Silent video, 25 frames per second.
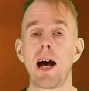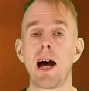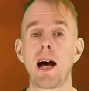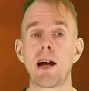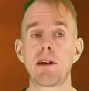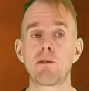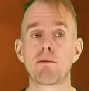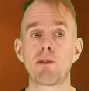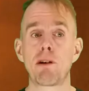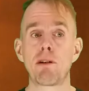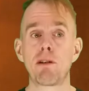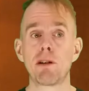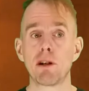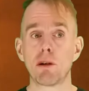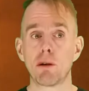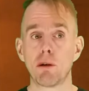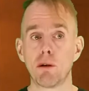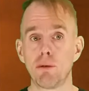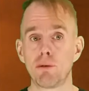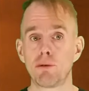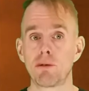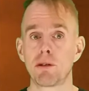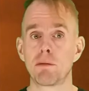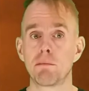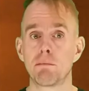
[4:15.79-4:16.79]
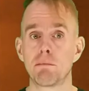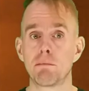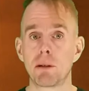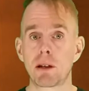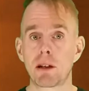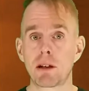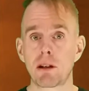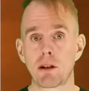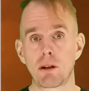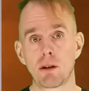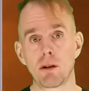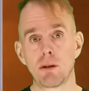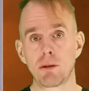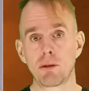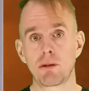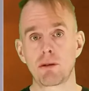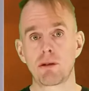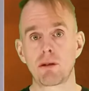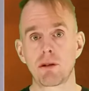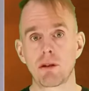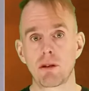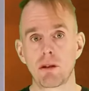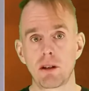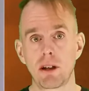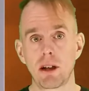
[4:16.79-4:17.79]
and very often,
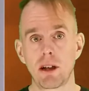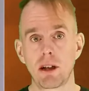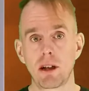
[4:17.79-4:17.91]
because